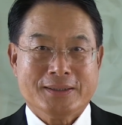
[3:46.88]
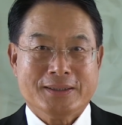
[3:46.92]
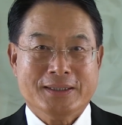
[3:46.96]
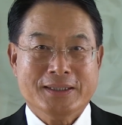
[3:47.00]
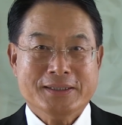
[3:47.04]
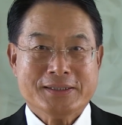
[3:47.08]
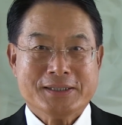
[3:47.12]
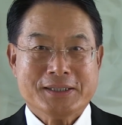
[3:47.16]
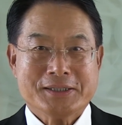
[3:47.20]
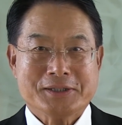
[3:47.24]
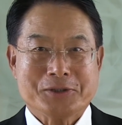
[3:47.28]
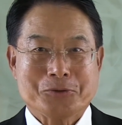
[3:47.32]

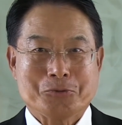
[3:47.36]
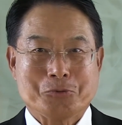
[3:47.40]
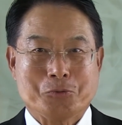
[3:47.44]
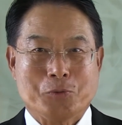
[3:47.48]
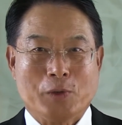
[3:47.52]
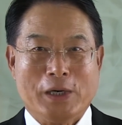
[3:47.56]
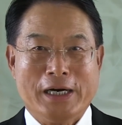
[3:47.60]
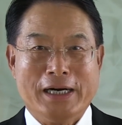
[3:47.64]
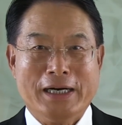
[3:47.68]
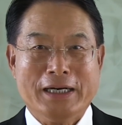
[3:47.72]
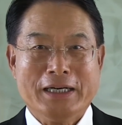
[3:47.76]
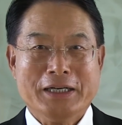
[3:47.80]
This is
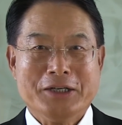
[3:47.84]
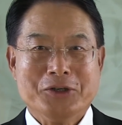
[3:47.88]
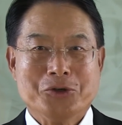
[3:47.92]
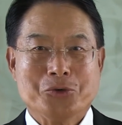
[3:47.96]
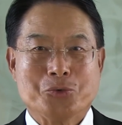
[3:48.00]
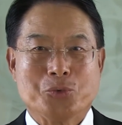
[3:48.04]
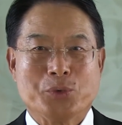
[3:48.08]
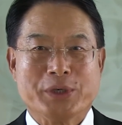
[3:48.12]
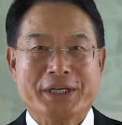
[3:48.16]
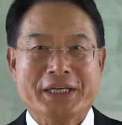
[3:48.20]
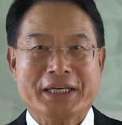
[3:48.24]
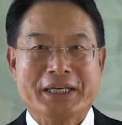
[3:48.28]
why
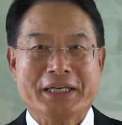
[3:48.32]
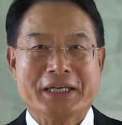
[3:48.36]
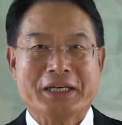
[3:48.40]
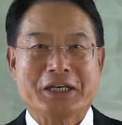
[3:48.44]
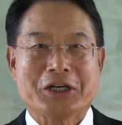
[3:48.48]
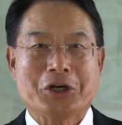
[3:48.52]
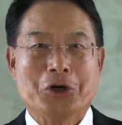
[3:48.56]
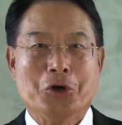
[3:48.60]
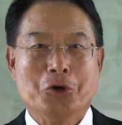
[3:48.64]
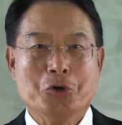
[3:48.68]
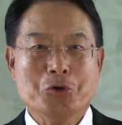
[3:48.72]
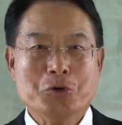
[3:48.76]

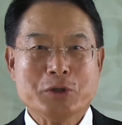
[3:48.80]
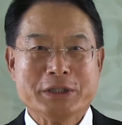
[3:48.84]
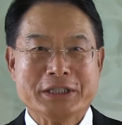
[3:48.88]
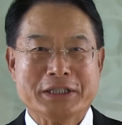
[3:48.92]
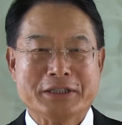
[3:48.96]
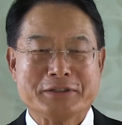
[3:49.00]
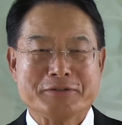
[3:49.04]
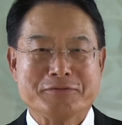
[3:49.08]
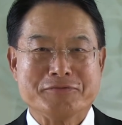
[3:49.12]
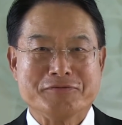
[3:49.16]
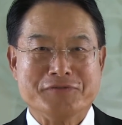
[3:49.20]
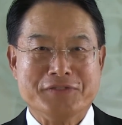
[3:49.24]
we
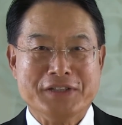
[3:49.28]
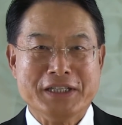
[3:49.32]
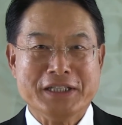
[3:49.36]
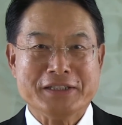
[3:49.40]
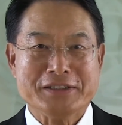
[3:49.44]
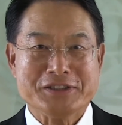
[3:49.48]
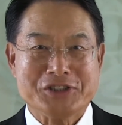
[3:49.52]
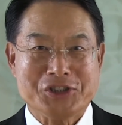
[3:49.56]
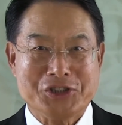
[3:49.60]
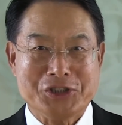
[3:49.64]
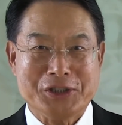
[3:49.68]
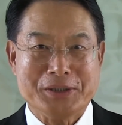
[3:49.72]

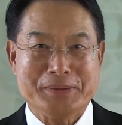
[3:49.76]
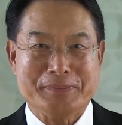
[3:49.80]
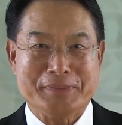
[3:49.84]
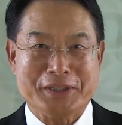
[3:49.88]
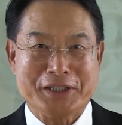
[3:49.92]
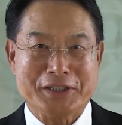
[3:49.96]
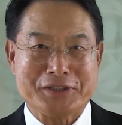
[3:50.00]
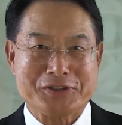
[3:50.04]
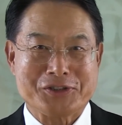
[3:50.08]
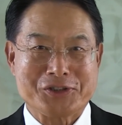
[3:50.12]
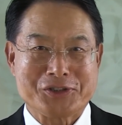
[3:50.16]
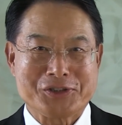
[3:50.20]
co-convene
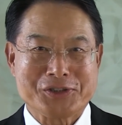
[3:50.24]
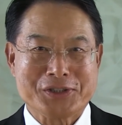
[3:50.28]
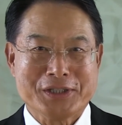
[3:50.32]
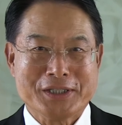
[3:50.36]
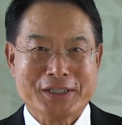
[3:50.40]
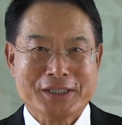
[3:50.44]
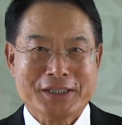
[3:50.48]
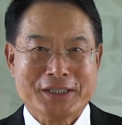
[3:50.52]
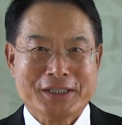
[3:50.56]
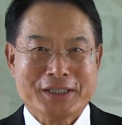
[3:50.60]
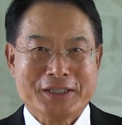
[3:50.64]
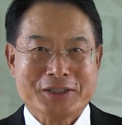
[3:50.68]
GMIS,
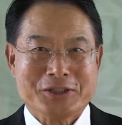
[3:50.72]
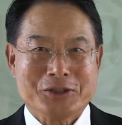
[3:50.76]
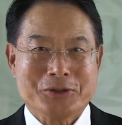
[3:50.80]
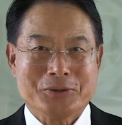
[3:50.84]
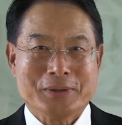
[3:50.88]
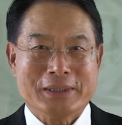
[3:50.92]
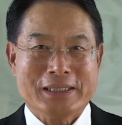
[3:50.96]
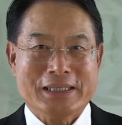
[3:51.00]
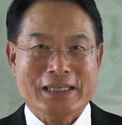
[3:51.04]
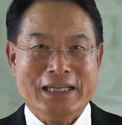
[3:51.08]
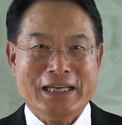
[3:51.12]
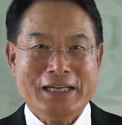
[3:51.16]

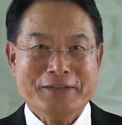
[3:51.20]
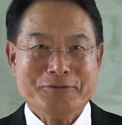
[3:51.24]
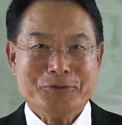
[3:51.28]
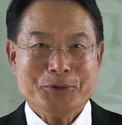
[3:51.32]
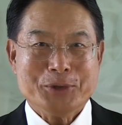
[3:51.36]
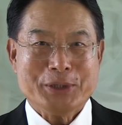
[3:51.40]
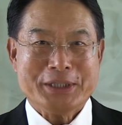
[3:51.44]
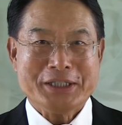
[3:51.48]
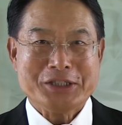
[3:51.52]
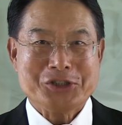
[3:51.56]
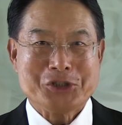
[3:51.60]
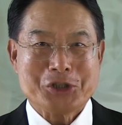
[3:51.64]
to
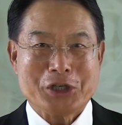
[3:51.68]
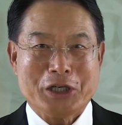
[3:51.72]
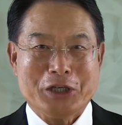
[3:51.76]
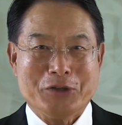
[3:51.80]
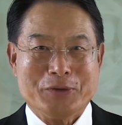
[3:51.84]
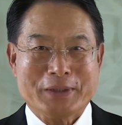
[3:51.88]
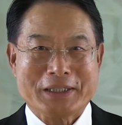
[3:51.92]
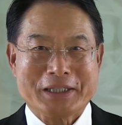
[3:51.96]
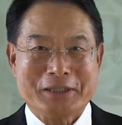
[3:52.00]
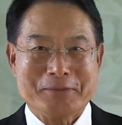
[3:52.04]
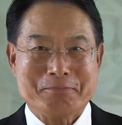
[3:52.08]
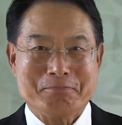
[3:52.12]
leverage
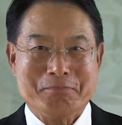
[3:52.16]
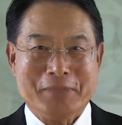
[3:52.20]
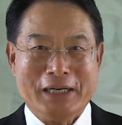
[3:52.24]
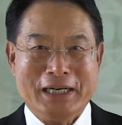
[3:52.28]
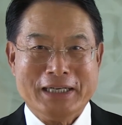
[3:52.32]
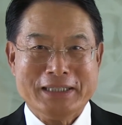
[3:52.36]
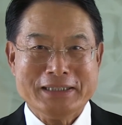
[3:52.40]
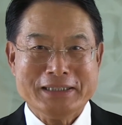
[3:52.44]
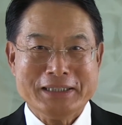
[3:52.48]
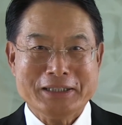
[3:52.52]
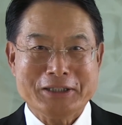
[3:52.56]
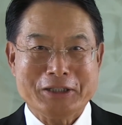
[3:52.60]
our
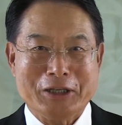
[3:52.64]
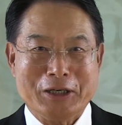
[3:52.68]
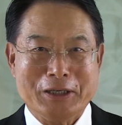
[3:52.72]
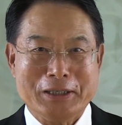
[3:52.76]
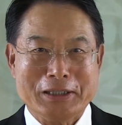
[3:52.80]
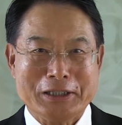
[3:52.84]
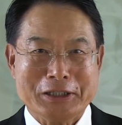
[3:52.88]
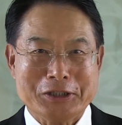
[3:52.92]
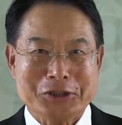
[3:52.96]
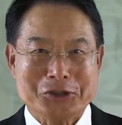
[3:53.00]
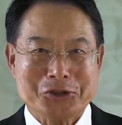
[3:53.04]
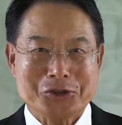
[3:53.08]
combined
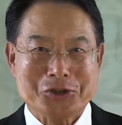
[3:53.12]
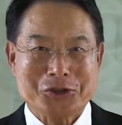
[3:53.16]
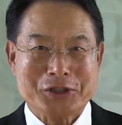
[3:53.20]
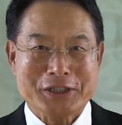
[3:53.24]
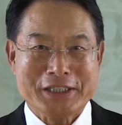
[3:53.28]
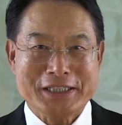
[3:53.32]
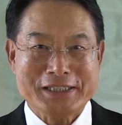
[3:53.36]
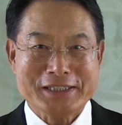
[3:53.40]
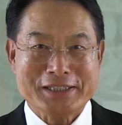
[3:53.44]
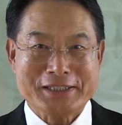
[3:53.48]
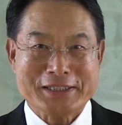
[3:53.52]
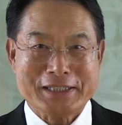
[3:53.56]
knowledge,
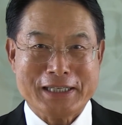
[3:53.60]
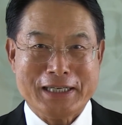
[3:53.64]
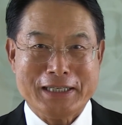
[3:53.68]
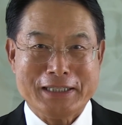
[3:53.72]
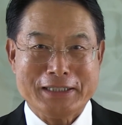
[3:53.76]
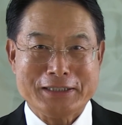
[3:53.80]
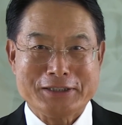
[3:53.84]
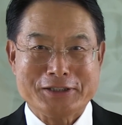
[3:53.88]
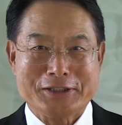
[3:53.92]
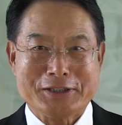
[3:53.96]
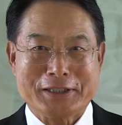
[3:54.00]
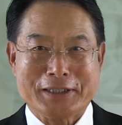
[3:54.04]

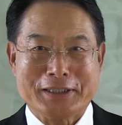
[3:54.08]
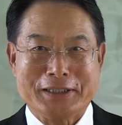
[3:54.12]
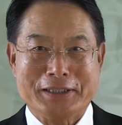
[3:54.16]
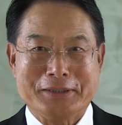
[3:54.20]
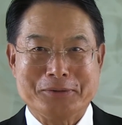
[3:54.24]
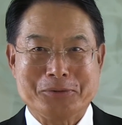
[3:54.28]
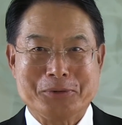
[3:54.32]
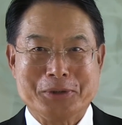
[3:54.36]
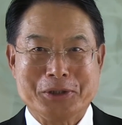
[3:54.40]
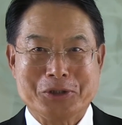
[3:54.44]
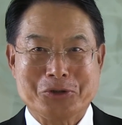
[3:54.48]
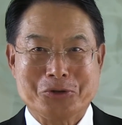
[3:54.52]
insights, and
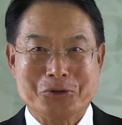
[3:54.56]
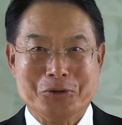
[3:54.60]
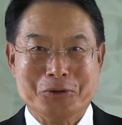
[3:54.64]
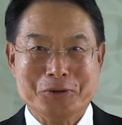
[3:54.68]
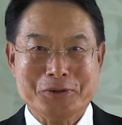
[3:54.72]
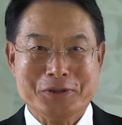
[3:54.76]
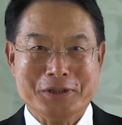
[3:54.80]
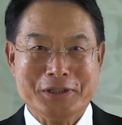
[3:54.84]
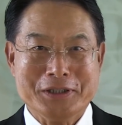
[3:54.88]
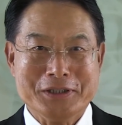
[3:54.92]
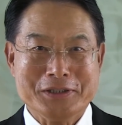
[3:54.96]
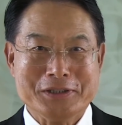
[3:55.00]
the
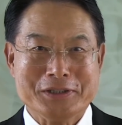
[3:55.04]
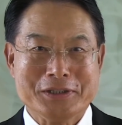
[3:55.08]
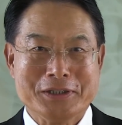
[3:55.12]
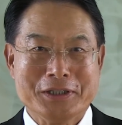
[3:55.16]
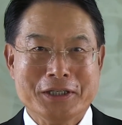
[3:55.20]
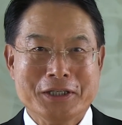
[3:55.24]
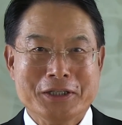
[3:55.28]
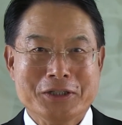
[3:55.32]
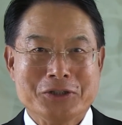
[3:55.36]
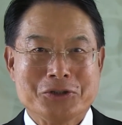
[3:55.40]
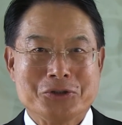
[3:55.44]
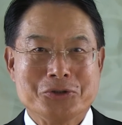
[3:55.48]
resources
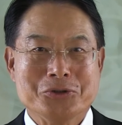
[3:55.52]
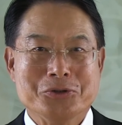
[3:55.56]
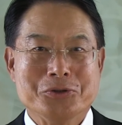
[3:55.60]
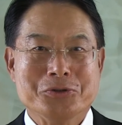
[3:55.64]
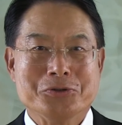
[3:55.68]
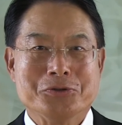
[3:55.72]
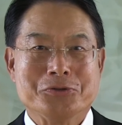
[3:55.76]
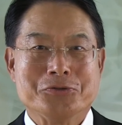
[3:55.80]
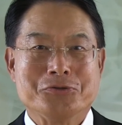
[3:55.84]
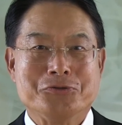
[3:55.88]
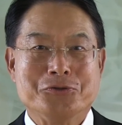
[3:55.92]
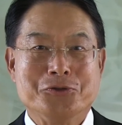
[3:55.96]

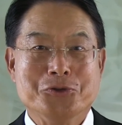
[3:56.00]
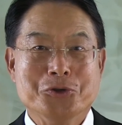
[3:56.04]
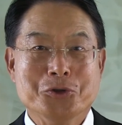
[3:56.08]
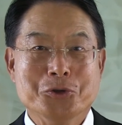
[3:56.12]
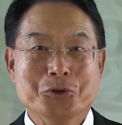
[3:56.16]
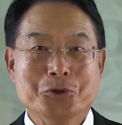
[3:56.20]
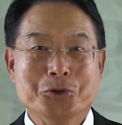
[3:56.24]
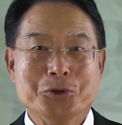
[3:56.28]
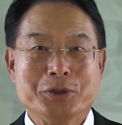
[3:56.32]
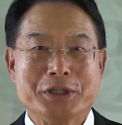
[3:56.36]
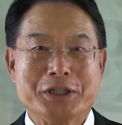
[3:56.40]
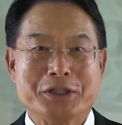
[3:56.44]
to
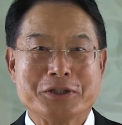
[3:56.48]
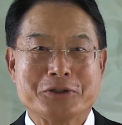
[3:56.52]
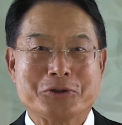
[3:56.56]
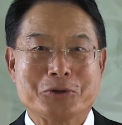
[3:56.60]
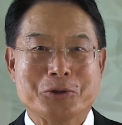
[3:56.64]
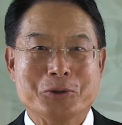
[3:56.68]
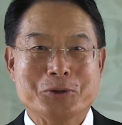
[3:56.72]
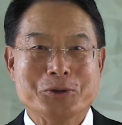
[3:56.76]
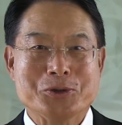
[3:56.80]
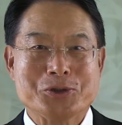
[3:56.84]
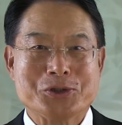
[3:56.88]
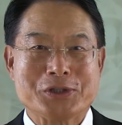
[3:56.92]
fuel
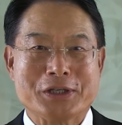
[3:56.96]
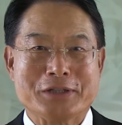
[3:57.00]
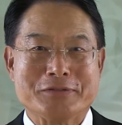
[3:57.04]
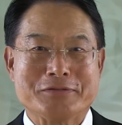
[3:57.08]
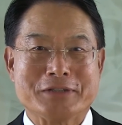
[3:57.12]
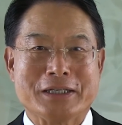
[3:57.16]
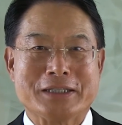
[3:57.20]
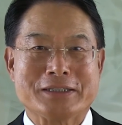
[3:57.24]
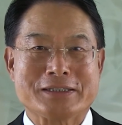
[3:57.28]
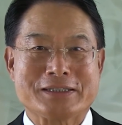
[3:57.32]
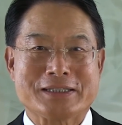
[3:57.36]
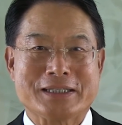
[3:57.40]

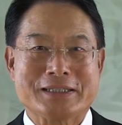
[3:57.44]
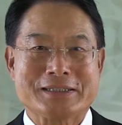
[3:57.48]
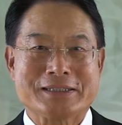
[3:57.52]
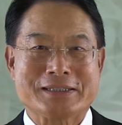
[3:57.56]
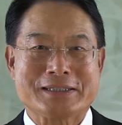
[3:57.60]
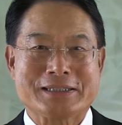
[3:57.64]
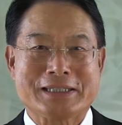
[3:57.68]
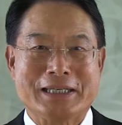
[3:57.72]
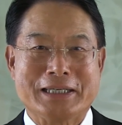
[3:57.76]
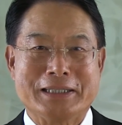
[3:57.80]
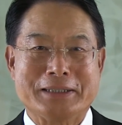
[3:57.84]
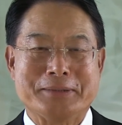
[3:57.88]
inclusive and
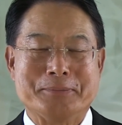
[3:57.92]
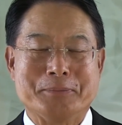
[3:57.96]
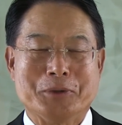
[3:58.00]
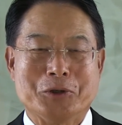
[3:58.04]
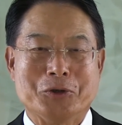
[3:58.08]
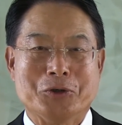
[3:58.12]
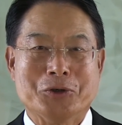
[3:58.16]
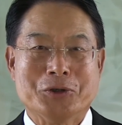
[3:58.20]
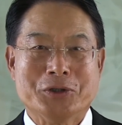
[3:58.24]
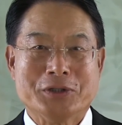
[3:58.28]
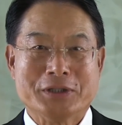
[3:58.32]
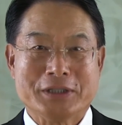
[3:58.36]

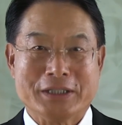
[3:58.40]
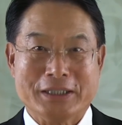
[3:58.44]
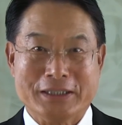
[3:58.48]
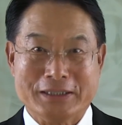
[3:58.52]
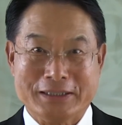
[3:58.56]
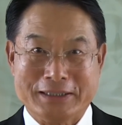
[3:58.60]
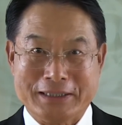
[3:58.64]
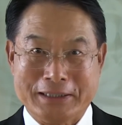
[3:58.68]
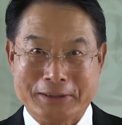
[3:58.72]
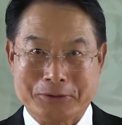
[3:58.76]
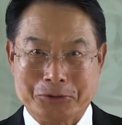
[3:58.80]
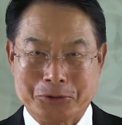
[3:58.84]
sustainable
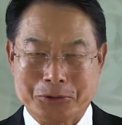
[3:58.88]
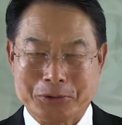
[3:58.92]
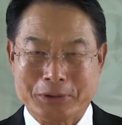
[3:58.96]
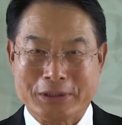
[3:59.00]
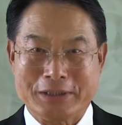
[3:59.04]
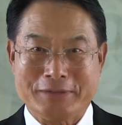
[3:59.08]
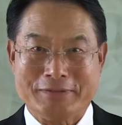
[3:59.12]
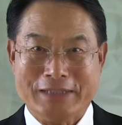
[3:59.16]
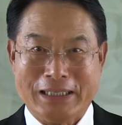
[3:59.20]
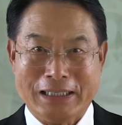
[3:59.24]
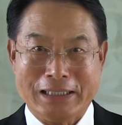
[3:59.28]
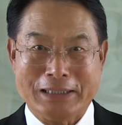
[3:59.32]
industrial
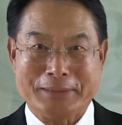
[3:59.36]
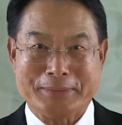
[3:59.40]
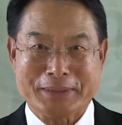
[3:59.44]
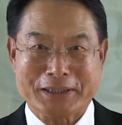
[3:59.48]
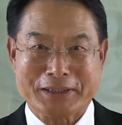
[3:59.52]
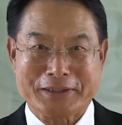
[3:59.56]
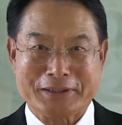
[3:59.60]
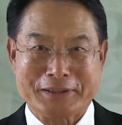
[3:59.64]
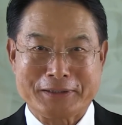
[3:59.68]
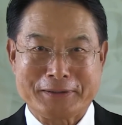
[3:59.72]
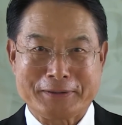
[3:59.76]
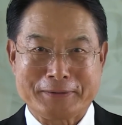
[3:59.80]

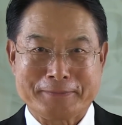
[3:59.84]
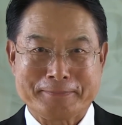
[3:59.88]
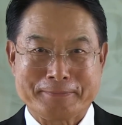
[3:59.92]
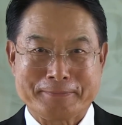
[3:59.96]
development.